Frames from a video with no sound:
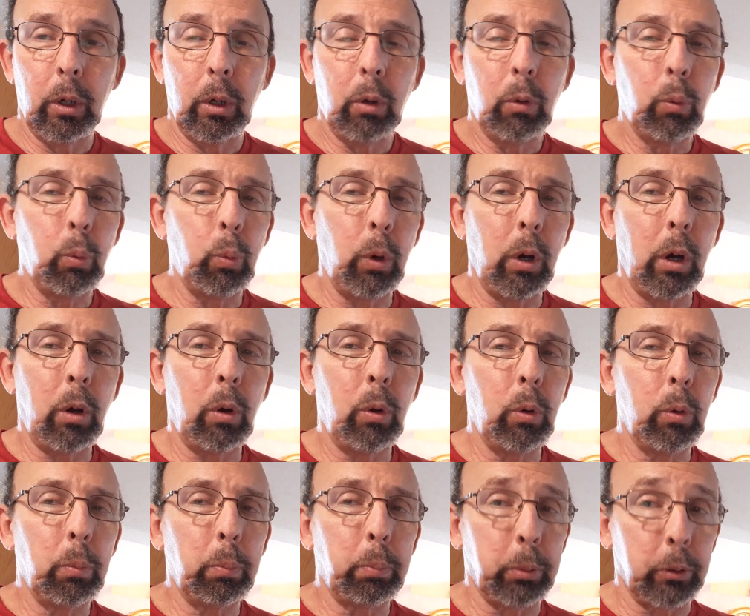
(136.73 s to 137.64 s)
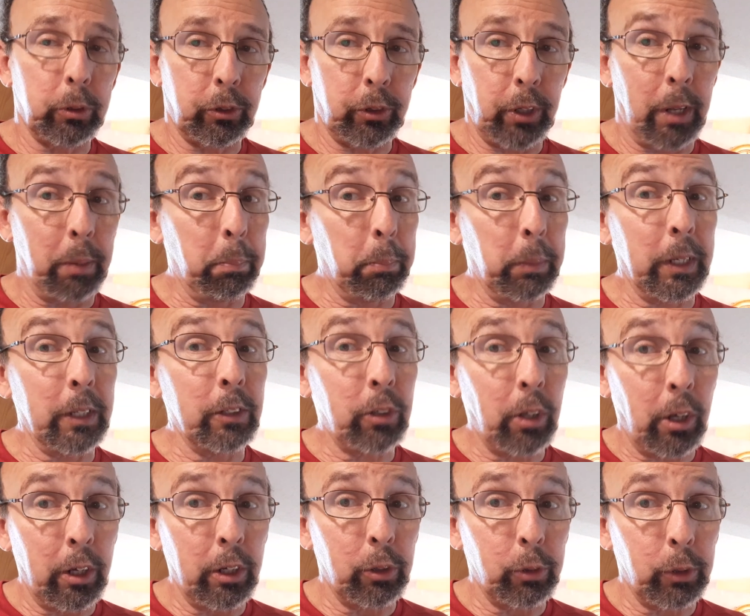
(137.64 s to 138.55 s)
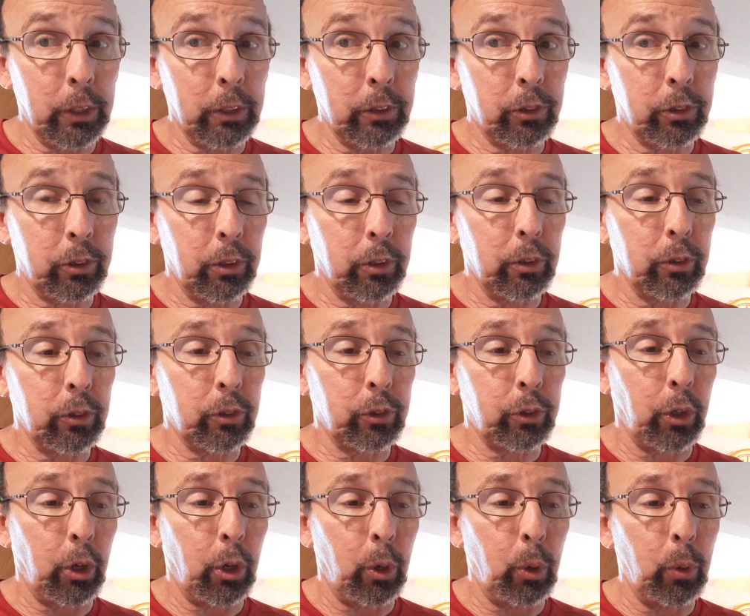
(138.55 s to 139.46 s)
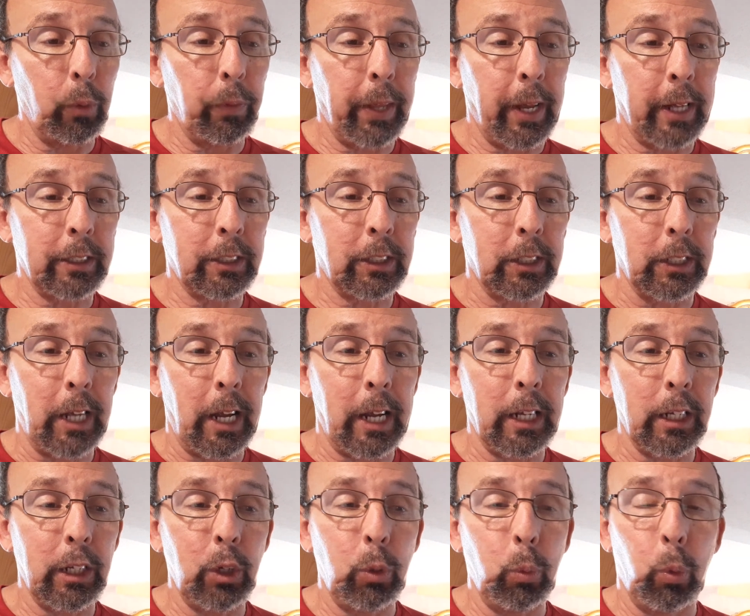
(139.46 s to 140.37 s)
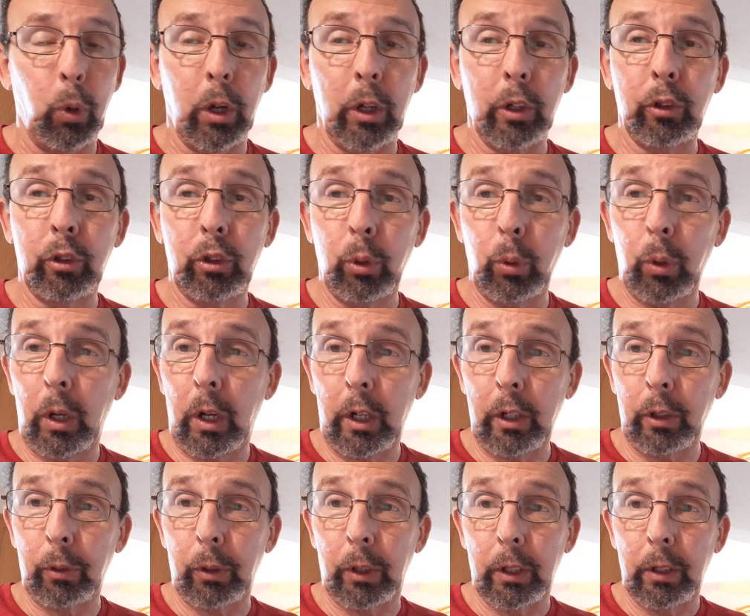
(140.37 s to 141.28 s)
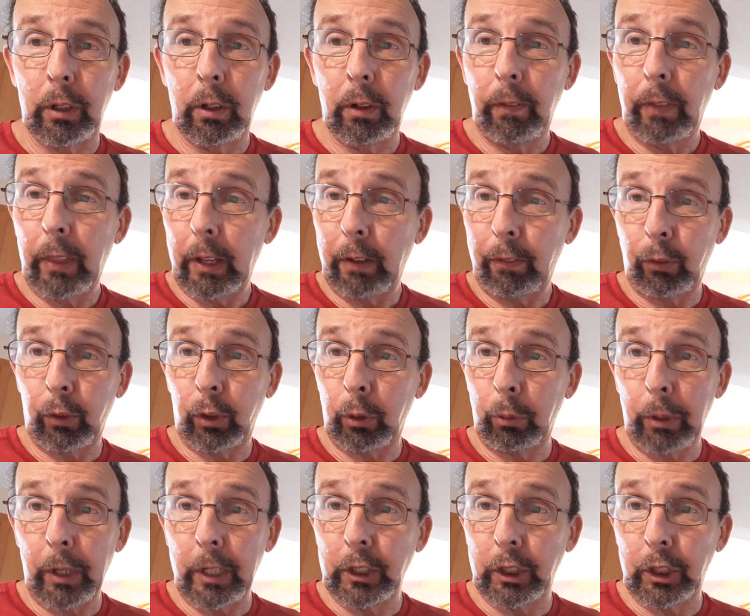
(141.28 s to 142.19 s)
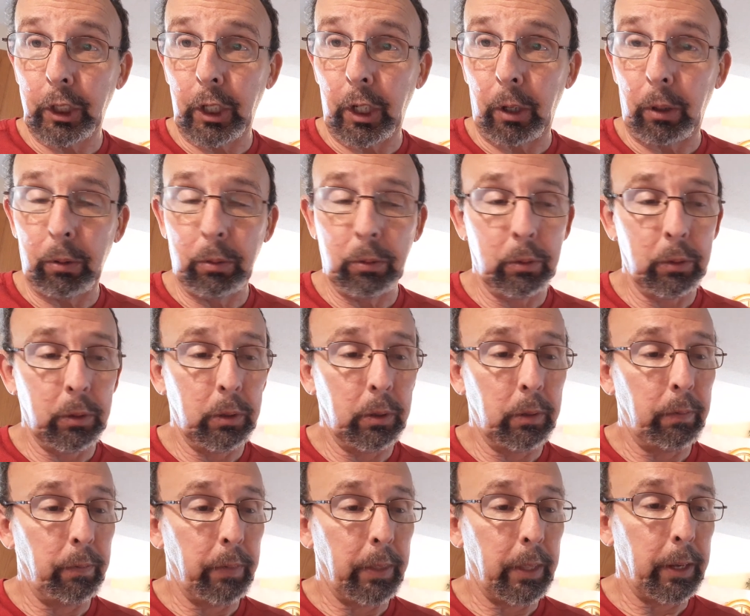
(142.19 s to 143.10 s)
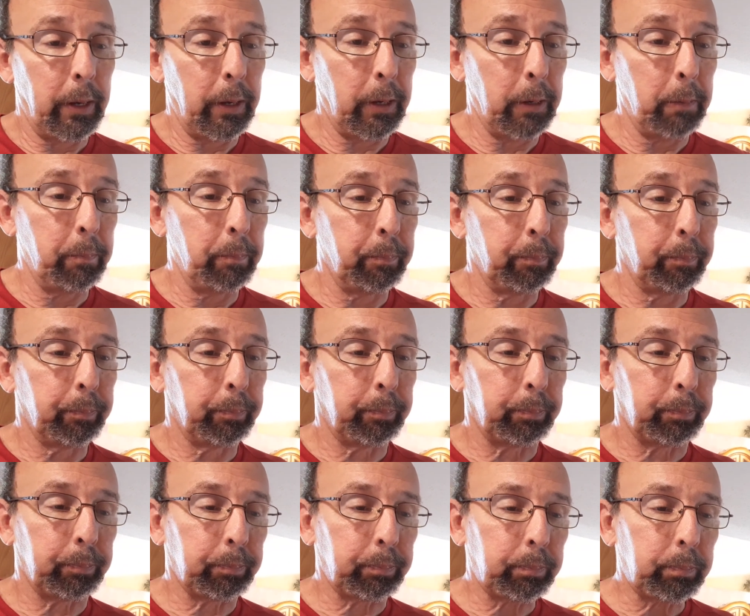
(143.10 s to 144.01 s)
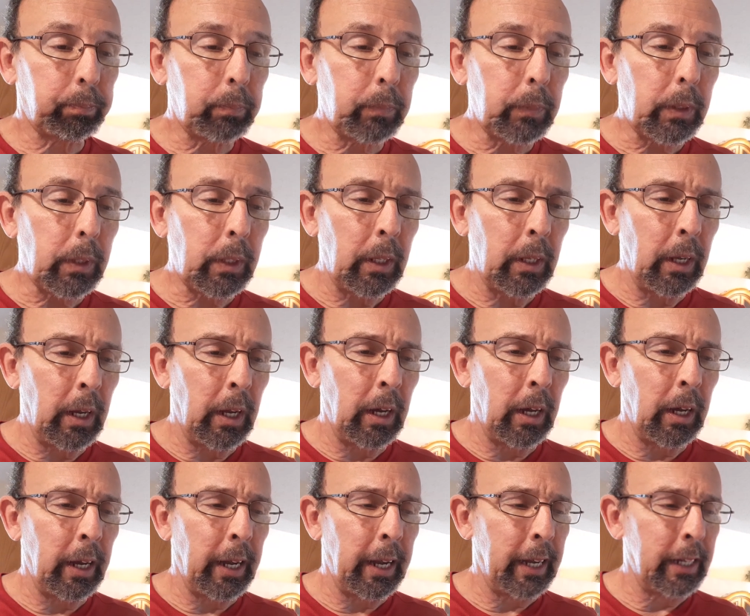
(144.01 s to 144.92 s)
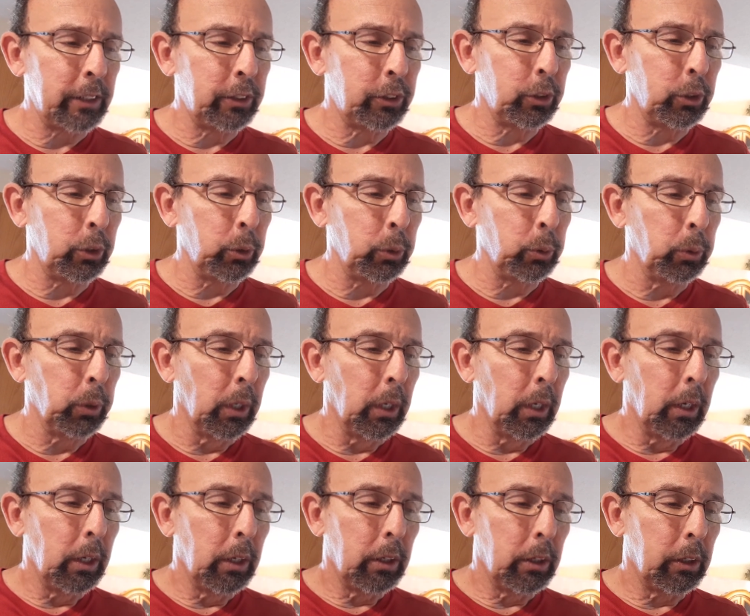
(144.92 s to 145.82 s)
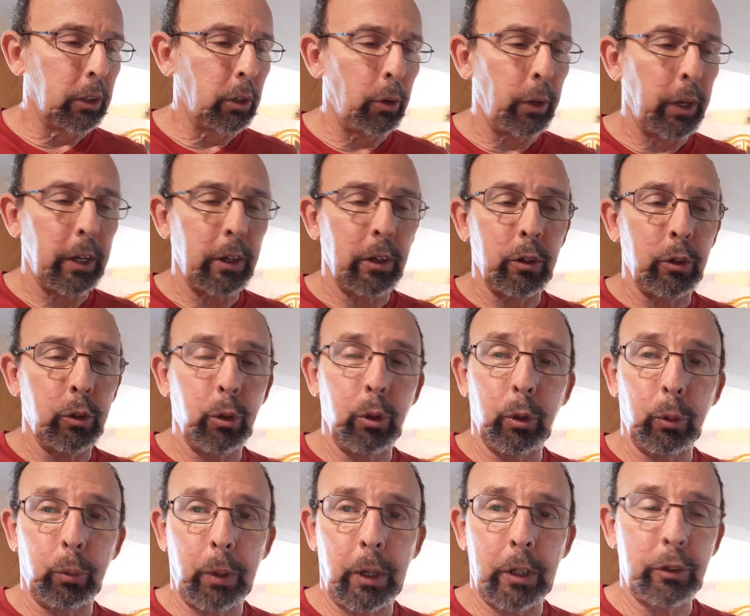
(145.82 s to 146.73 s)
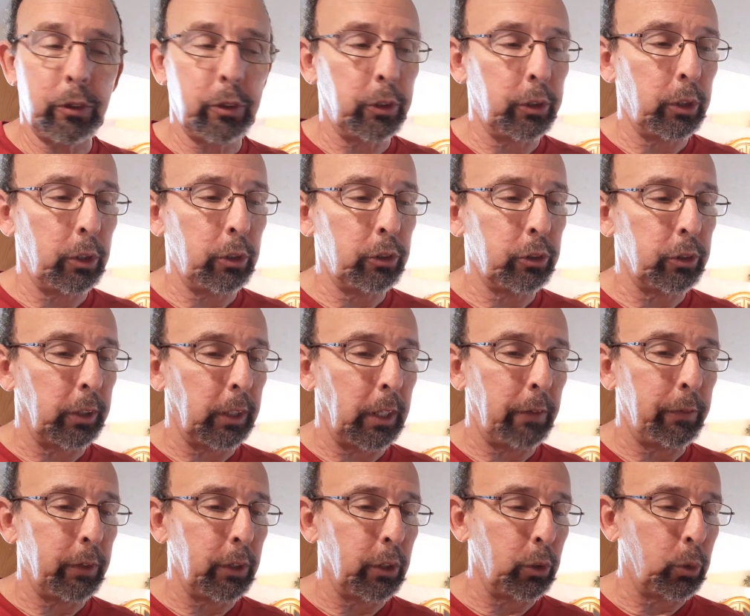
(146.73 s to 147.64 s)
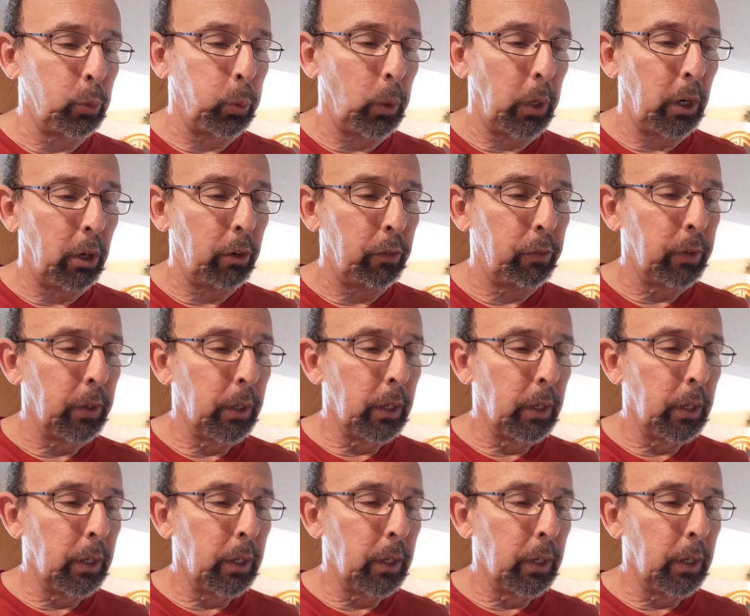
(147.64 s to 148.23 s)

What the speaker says: Well, percent means hundredths, so that's 91 to 100 for the ratio. Right? As you go ahead and do the rest of those, 11 and 12.